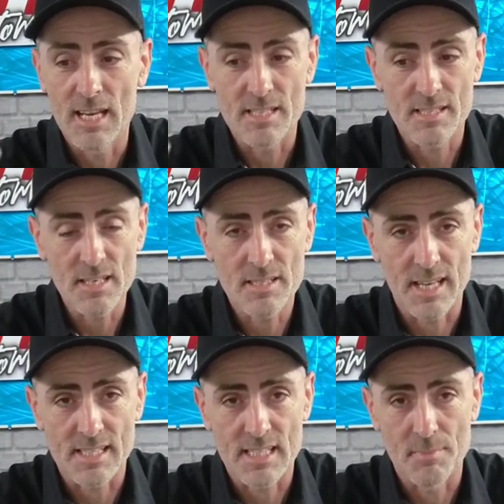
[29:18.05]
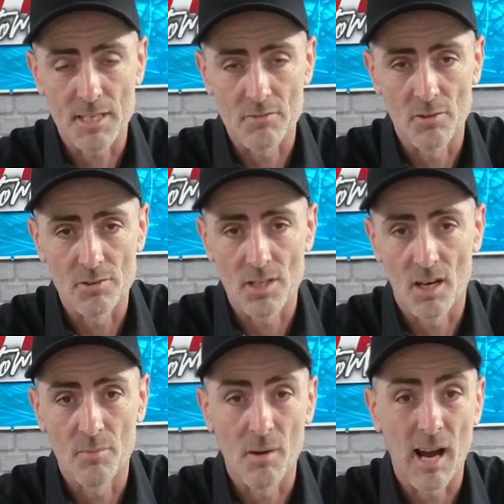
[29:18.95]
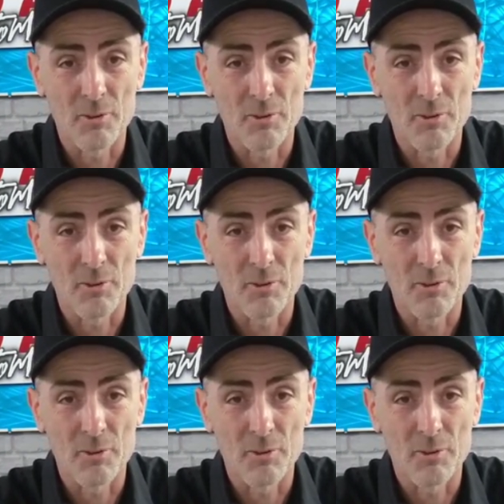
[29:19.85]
It says 60 minutes run time.